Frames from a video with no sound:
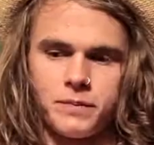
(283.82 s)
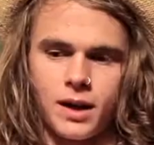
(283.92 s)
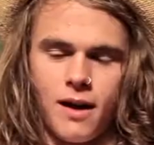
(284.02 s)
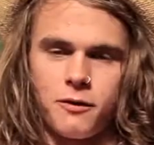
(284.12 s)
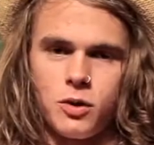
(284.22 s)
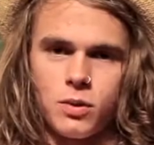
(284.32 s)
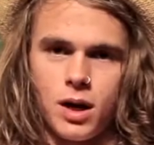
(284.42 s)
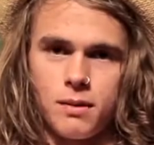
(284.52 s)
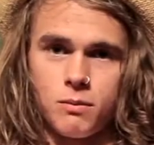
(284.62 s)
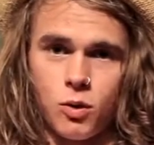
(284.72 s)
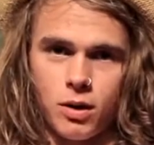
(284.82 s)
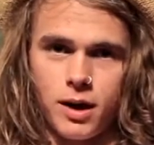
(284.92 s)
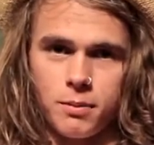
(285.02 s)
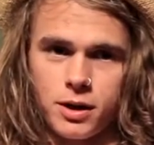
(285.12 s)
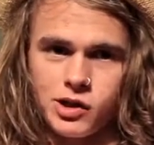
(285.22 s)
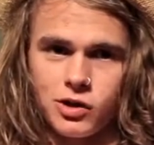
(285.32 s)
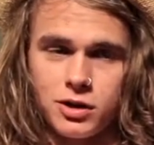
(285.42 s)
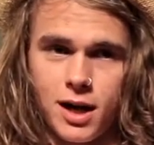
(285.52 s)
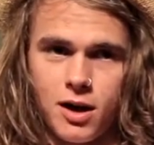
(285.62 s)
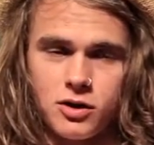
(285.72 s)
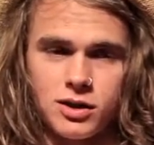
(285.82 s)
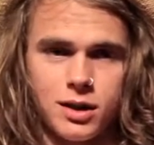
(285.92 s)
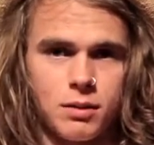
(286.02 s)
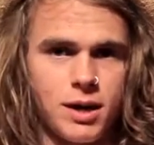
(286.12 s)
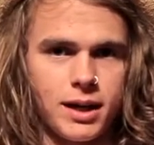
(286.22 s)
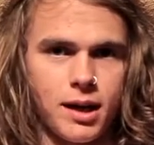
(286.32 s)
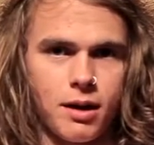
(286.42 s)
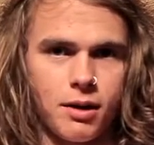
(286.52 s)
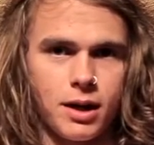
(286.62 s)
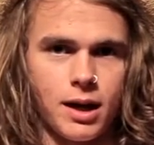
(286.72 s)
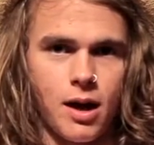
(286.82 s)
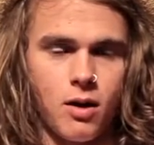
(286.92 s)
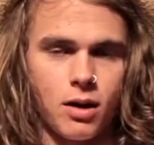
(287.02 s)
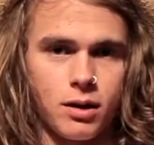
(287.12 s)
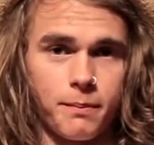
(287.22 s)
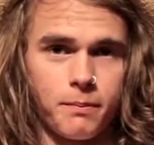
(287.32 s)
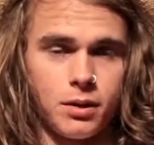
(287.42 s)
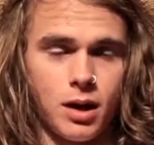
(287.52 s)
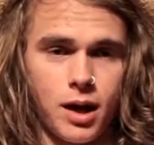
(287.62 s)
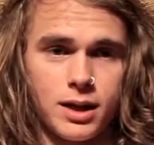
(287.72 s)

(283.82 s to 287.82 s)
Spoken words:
If you run more air pressure in your tires, it's going to make airing out a lot